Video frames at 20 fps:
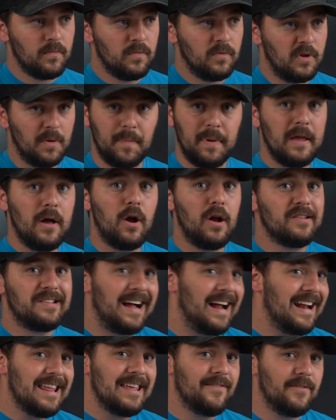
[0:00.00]
To be honest,
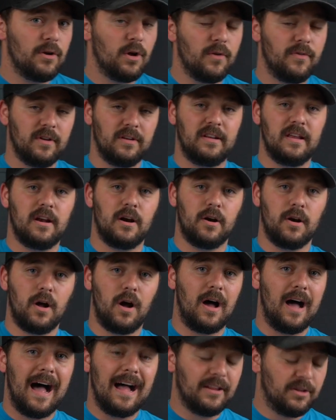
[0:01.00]
I didn't even know if it did or
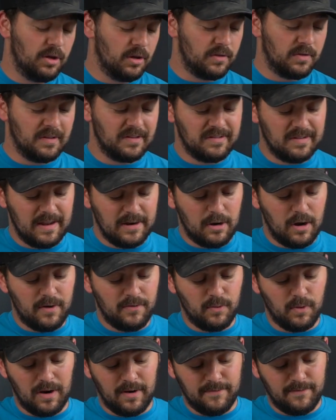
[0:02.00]
not. I took this thing off
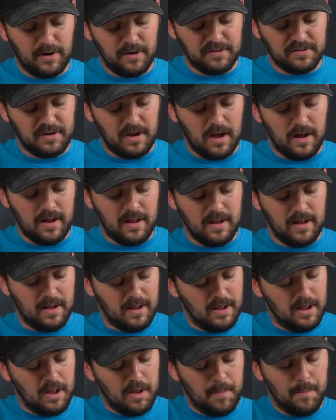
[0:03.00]
when I first got
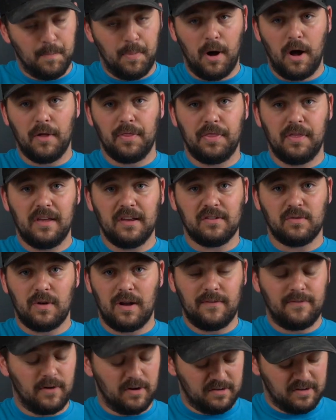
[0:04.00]
it, bought this when
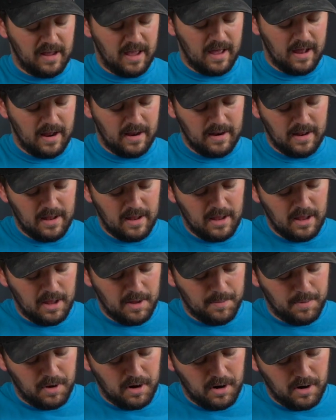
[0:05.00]
I first had it,
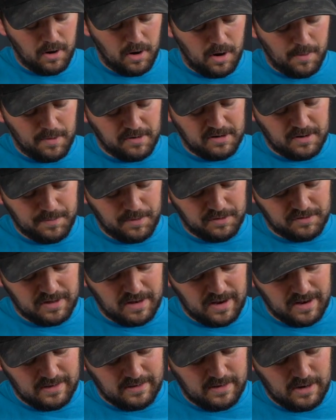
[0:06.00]
put it on, but some people said
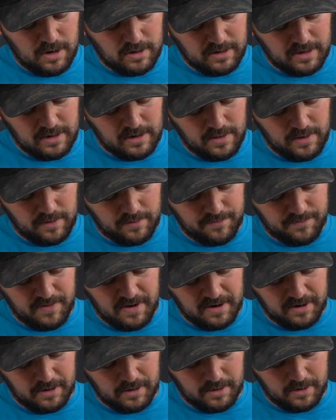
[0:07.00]
it dug into their
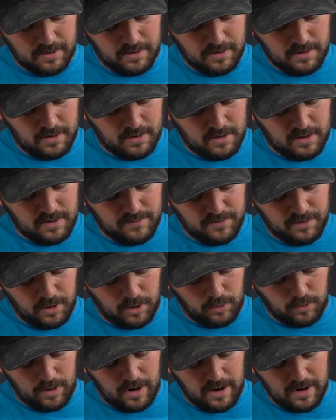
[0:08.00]
finger if you're
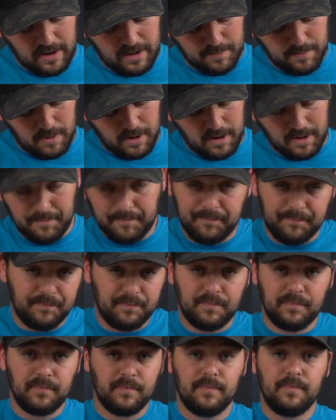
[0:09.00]
a righty, but
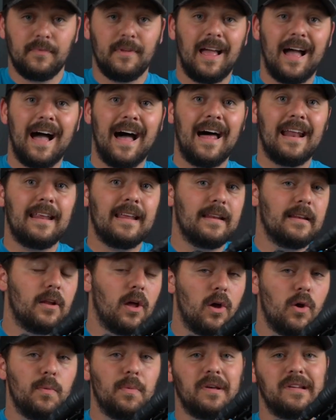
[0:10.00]
I didn't
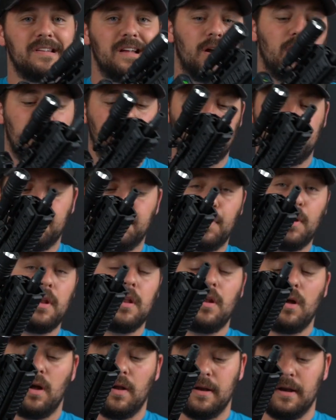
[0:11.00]
know because I already put
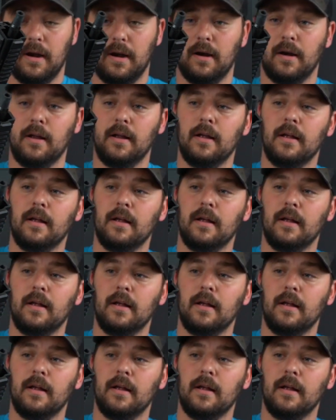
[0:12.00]
it on here.